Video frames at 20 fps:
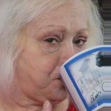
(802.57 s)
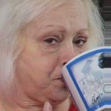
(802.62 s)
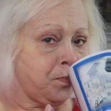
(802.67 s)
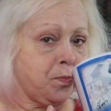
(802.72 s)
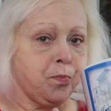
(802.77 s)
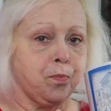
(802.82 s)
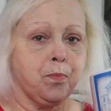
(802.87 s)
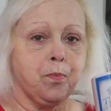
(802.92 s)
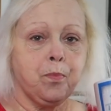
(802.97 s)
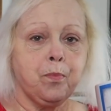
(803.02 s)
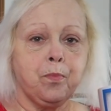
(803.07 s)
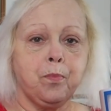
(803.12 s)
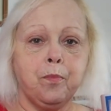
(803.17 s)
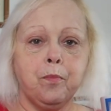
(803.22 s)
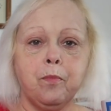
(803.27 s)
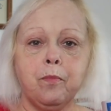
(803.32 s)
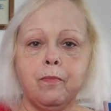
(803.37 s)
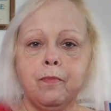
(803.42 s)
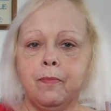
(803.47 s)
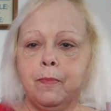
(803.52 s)

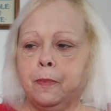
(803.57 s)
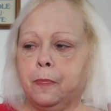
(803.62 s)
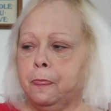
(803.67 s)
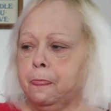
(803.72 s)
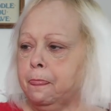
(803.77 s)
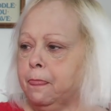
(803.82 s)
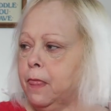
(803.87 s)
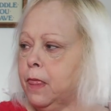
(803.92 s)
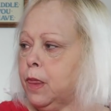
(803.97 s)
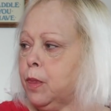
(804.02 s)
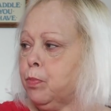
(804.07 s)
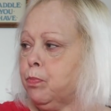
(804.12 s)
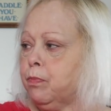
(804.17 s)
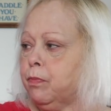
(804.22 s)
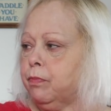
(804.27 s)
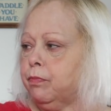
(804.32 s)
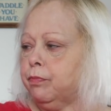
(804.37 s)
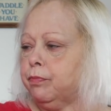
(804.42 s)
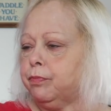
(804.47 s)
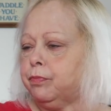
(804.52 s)

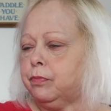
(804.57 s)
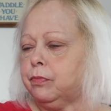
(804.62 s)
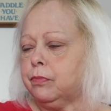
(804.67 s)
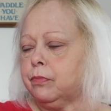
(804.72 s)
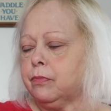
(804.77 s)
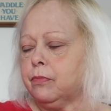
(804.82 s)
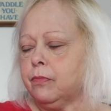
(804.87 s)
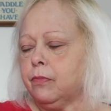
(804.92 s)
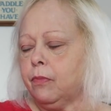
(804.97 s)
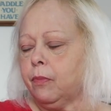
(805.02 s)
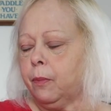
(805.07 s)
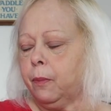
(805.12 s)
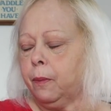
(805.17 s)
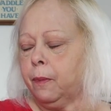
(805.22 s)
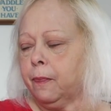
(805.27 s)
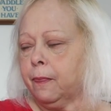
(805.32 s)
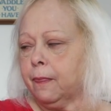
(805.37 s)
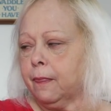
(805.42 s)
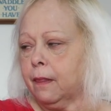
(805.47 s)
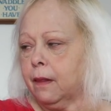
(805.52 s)

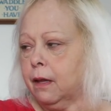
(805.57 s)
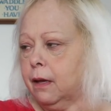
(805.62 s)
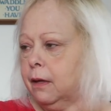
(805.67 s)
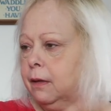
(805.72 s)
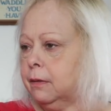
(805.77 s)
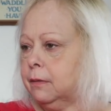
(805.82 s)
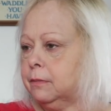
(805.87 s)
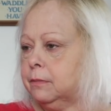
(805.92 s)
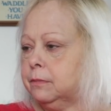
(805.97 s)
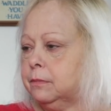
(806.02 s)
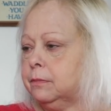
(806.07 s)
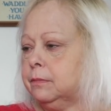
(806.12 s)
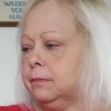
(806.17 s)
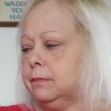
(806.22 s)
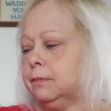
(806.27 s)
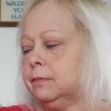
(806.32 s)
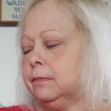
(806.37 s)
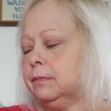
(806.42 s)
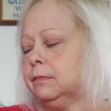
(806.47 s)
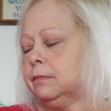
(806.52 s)

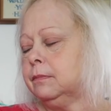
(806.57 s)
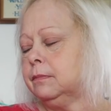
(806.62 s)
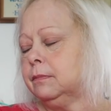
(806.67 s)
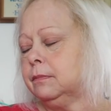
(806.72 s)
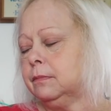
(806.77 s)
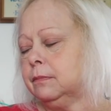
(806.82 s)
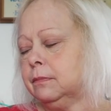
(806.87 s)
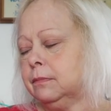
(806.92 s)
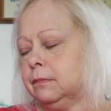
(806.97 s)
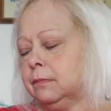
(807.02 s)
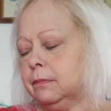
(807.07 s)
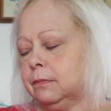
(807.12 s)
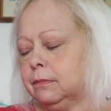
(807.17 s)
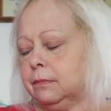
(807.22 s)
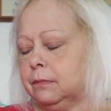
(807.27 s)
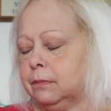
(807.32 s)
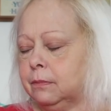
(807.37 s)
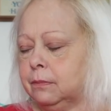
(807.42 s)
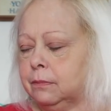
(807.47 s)
(not speaking)